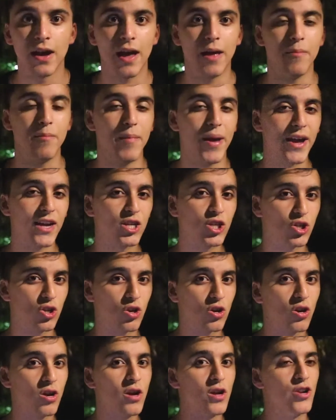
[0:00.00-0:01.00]
And make
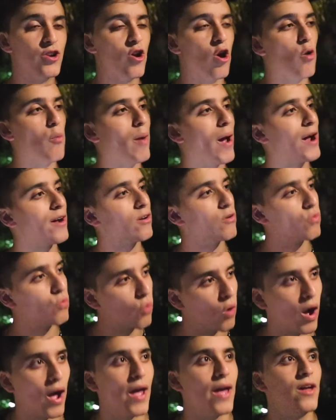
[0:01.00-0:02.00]
sure no matter
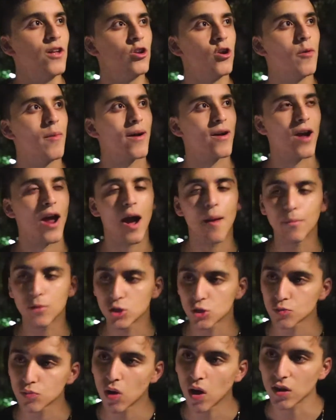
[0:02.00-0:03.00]
what, no matter how
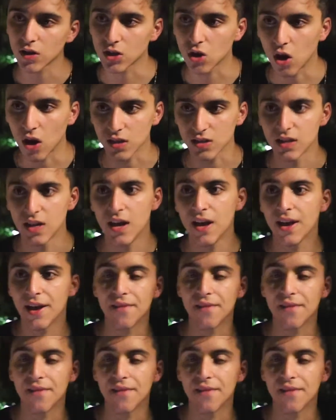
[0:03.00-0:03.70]
much your product costs,